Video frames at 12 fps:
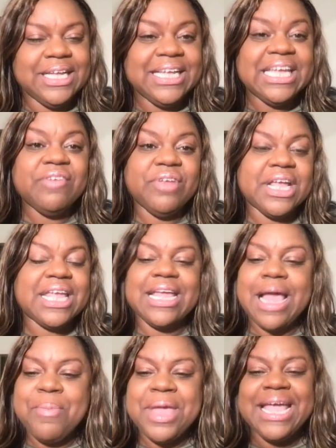Give them
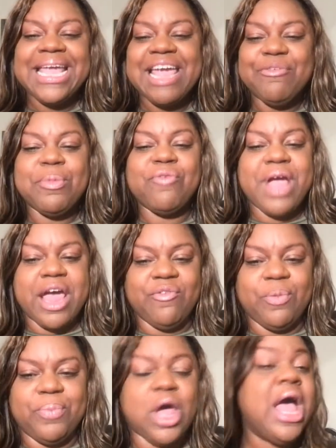a round
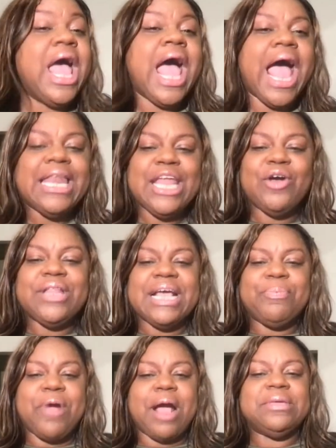of applause. I know
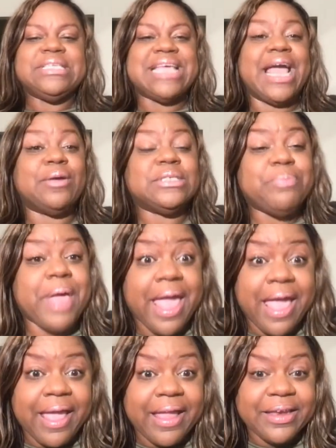that probably sounds
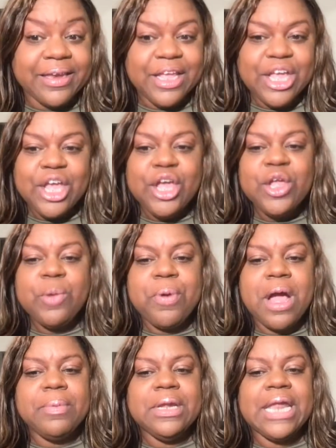bad. You're
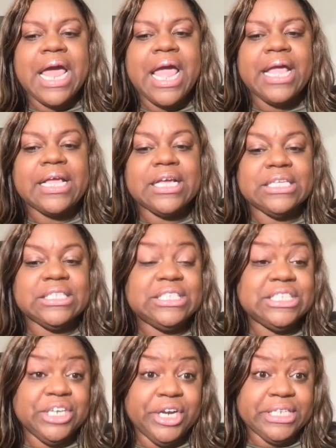probably like,
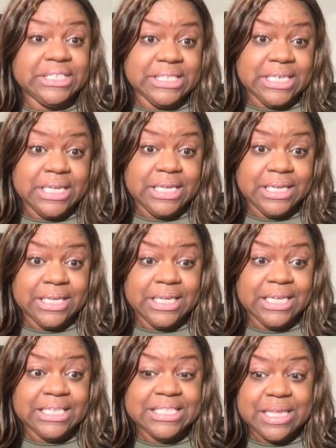seriously,
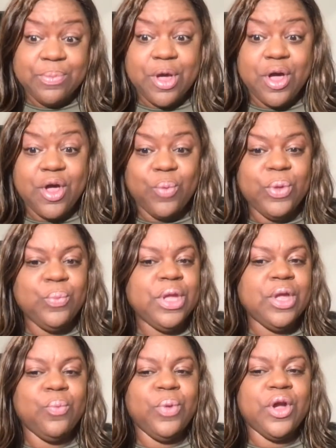C-Ball,
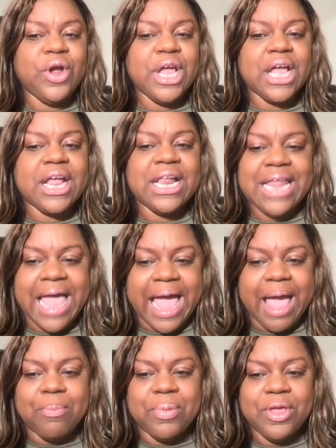we're going to
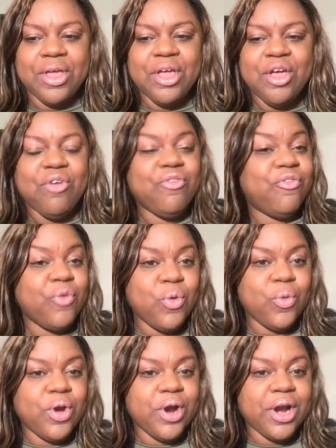clap
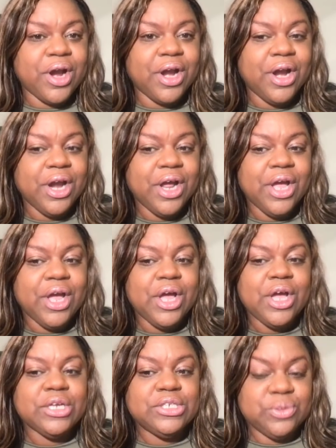for
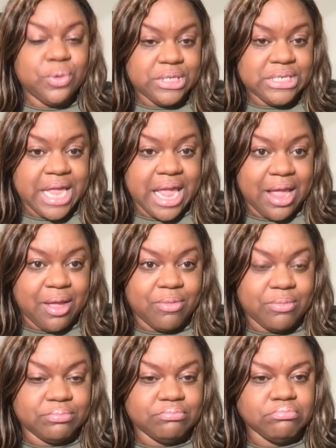
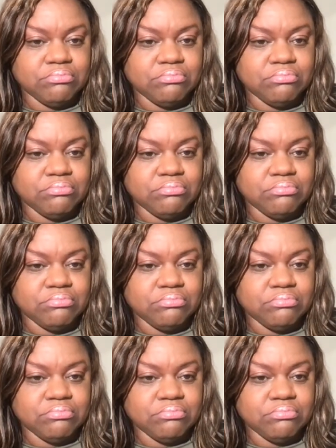Georgetown,